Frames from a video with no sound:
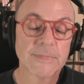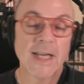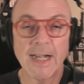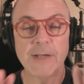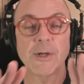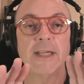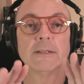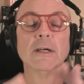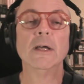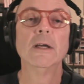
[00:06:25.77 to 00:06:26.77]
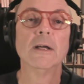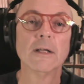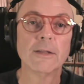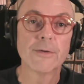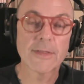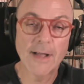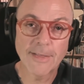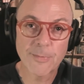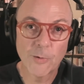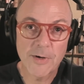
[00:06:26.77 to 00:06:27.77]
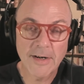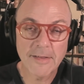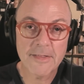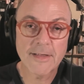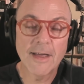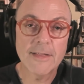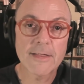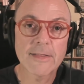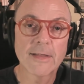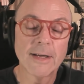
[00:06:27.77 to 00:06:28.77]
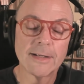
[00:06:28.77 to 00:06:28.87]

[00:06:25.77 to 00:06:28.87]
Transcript: At any rate, there's lots more to discuss.